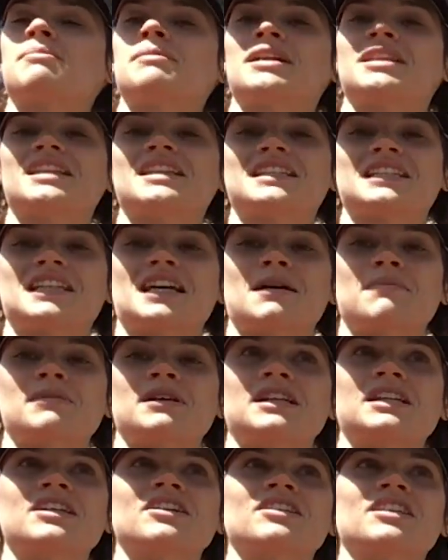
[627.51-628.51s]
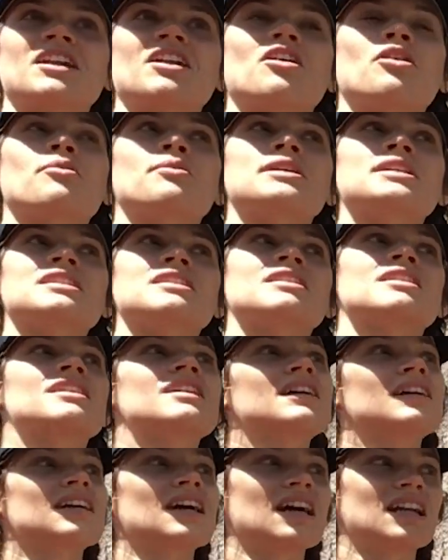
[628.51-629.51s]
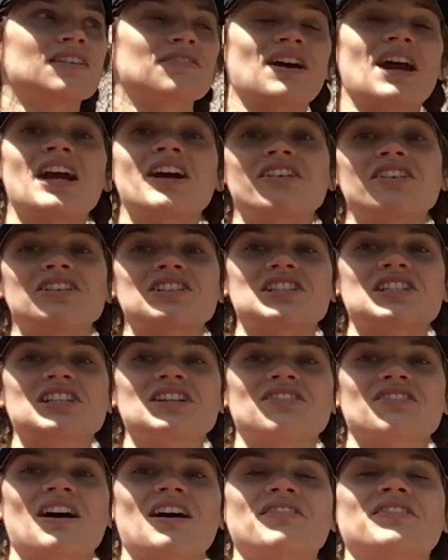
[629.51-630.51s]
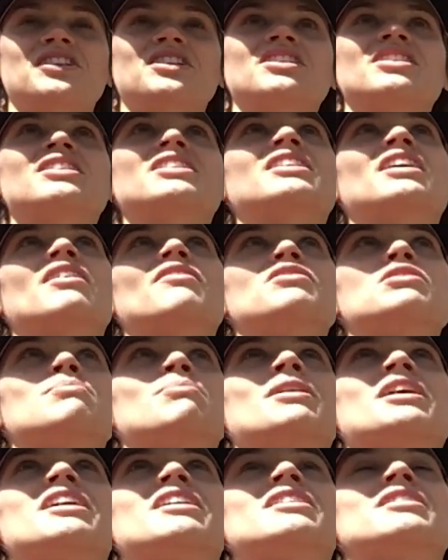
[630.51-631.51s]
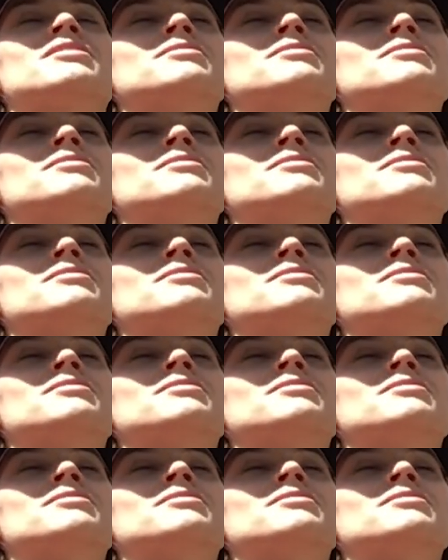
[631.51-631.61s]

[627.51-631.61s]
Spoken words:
at this time of year that always kind of heralds the arrival of spring.